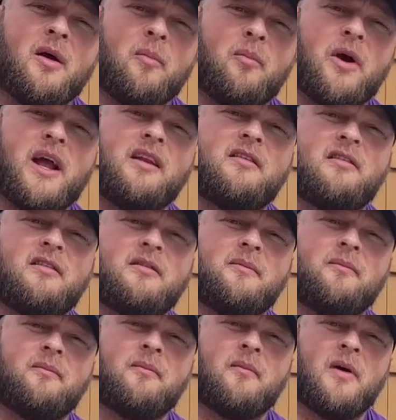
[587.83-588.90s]
Brits,
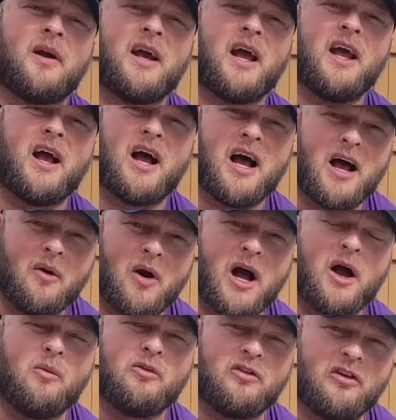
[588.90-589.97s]
okay?
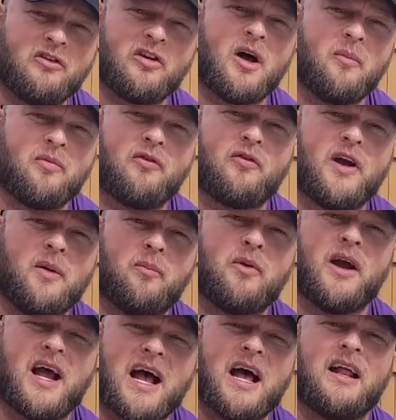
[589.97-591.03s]
I was the top 3
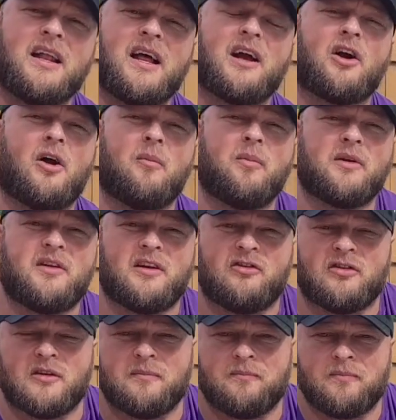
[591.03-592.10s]
Brit at that
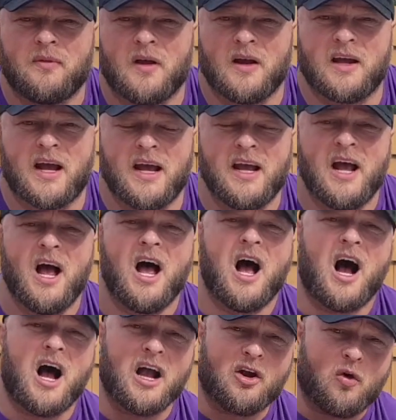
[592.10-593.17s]
competition, okay?
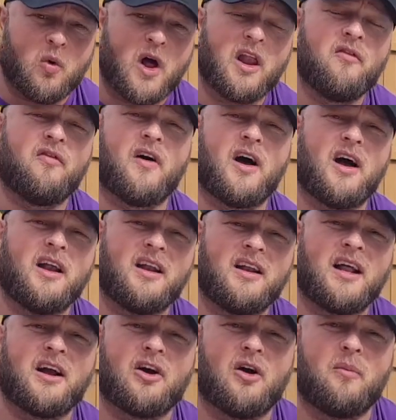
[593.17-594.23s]
I qualified at
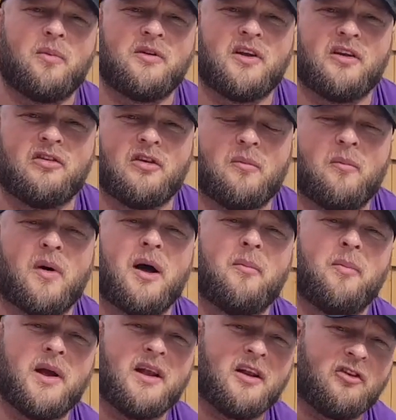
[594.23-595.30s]
that competition by
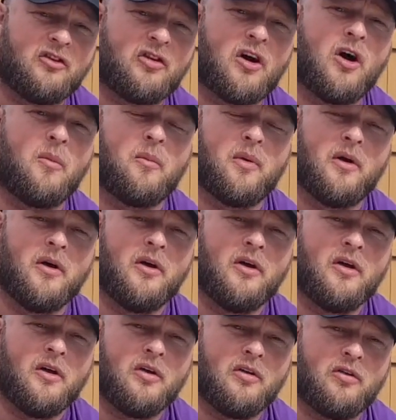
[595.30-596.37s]
being the top
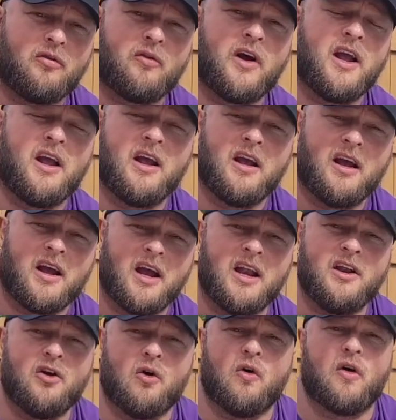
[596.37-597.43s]
3
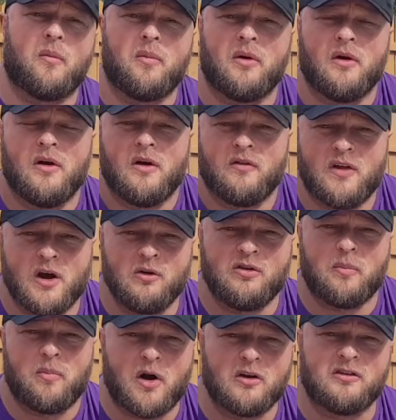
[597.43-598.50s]
in Europe. Those
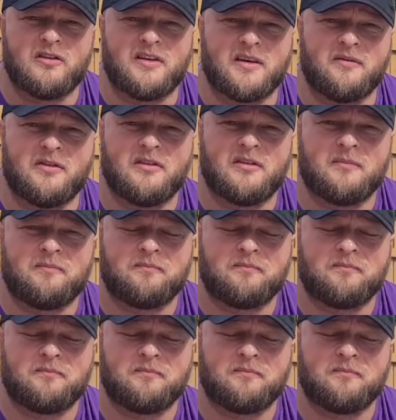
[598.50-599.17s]
are positives.